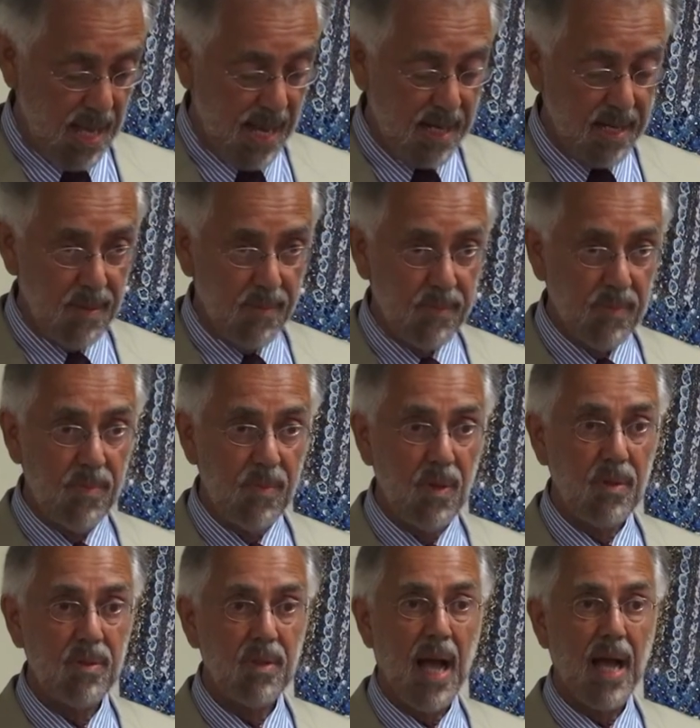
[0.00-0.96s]

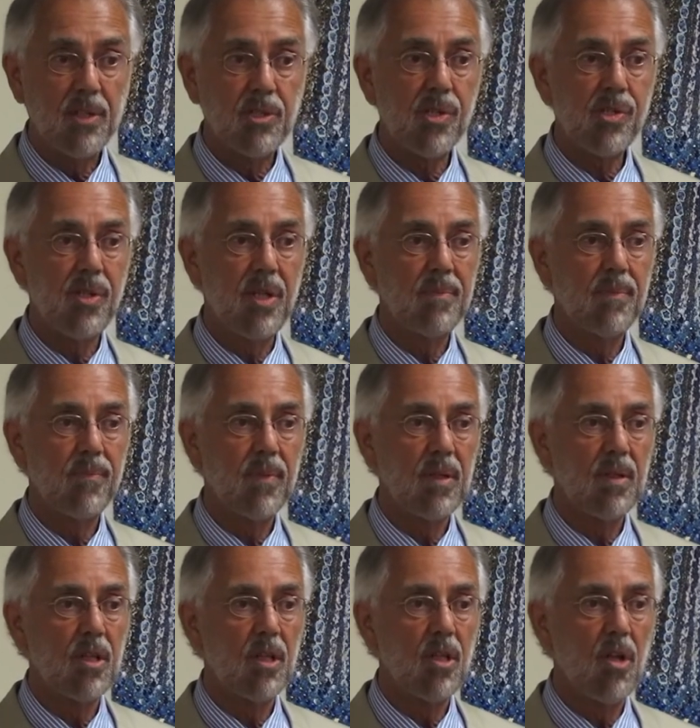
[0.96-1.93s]
And Acheson
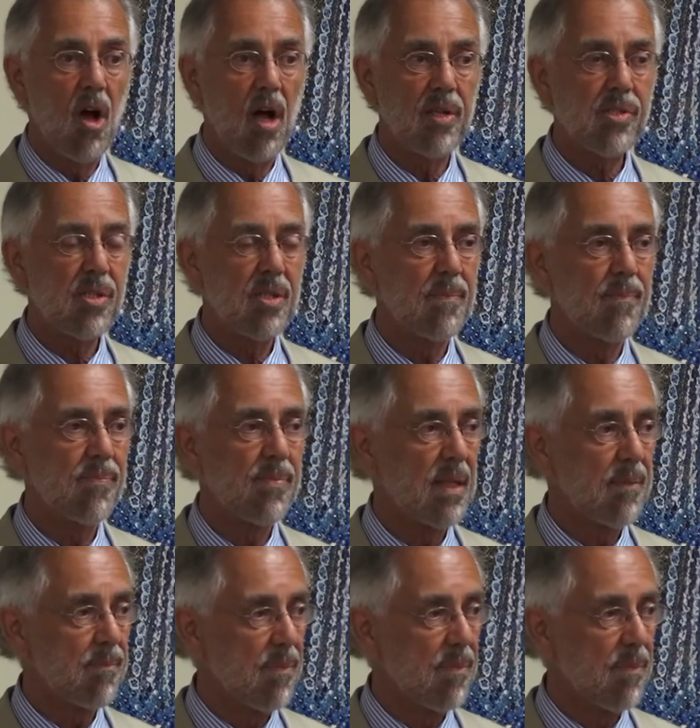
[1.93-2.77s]
lost